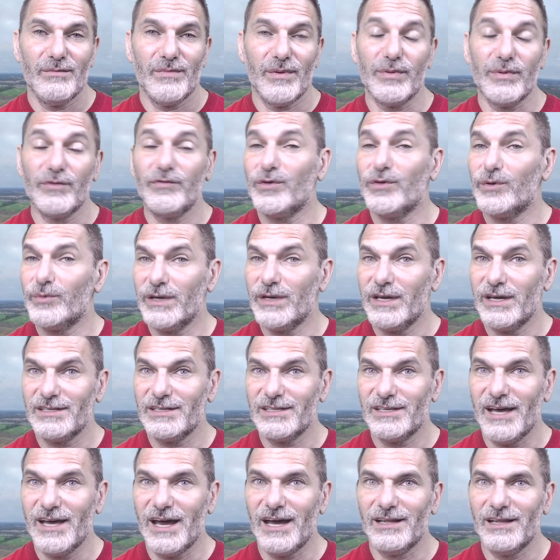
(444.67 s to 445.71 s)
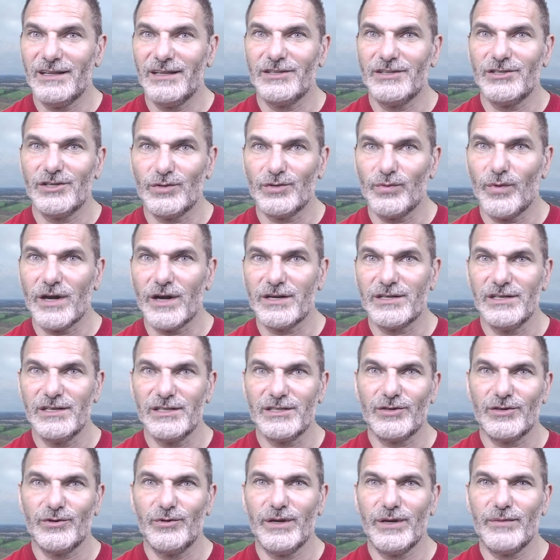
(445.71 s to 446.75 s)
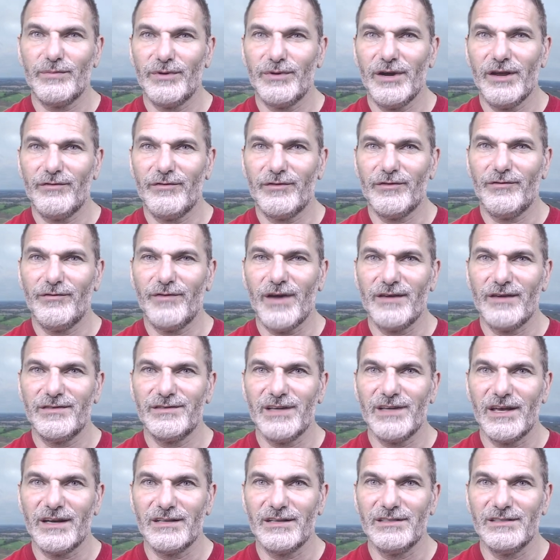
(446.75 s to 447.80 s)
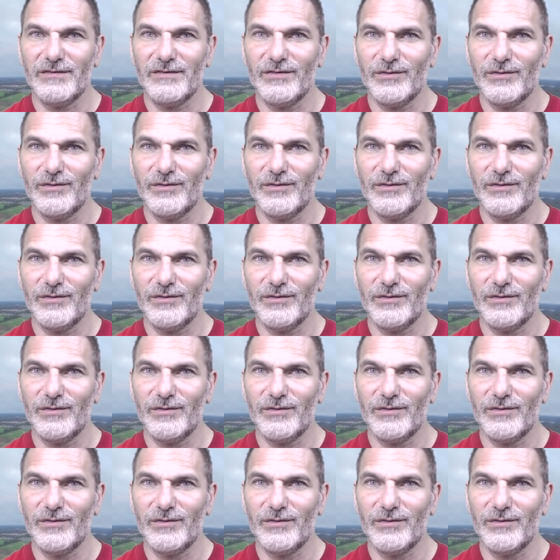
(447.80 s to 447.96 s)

But before we get to that, let's just watch this quick break for 5 seconds.